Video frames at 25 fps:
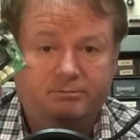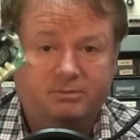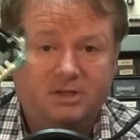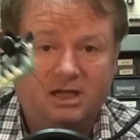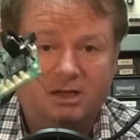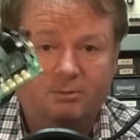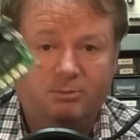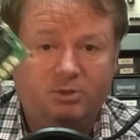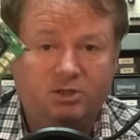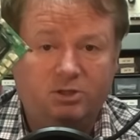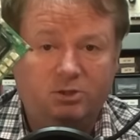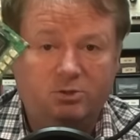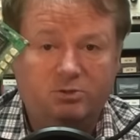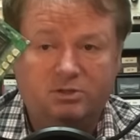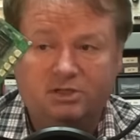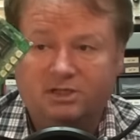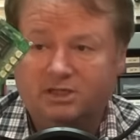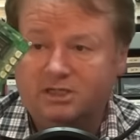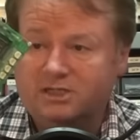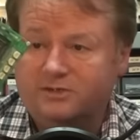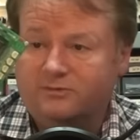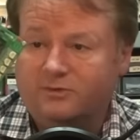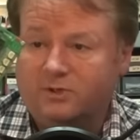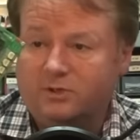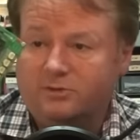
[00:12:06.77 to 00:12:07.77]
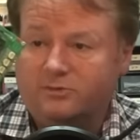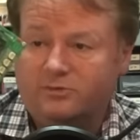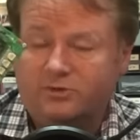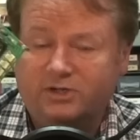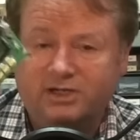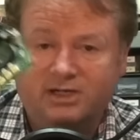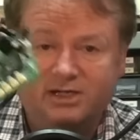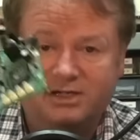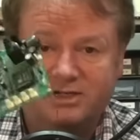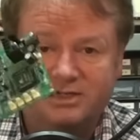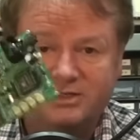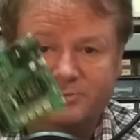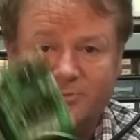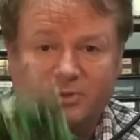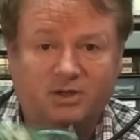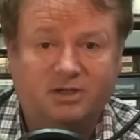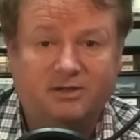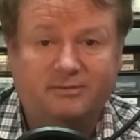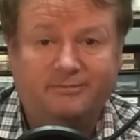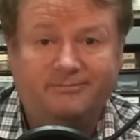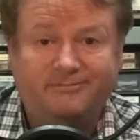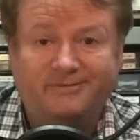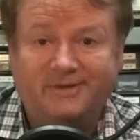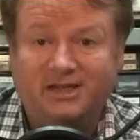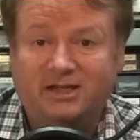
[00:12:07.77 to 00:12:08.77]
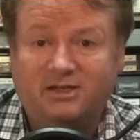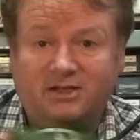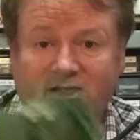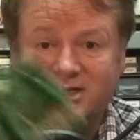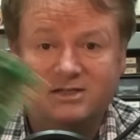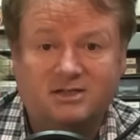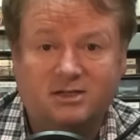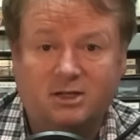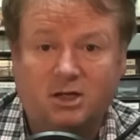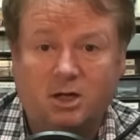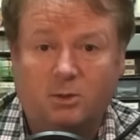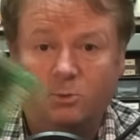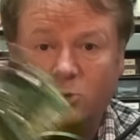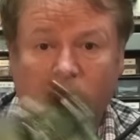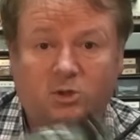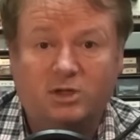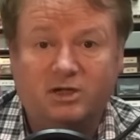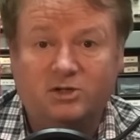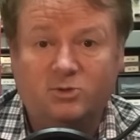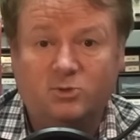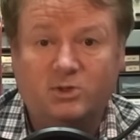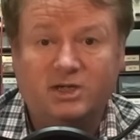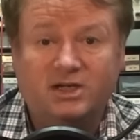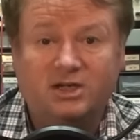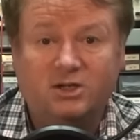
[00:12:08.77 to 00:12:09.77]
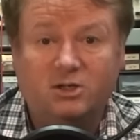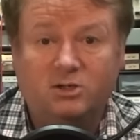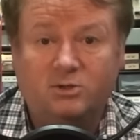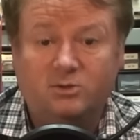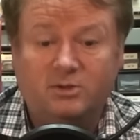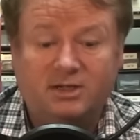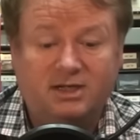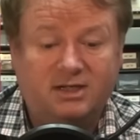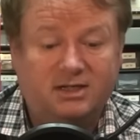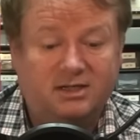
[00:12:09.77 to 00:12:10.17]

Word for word: I've been using this one for years, but it doesn't come with Arduino,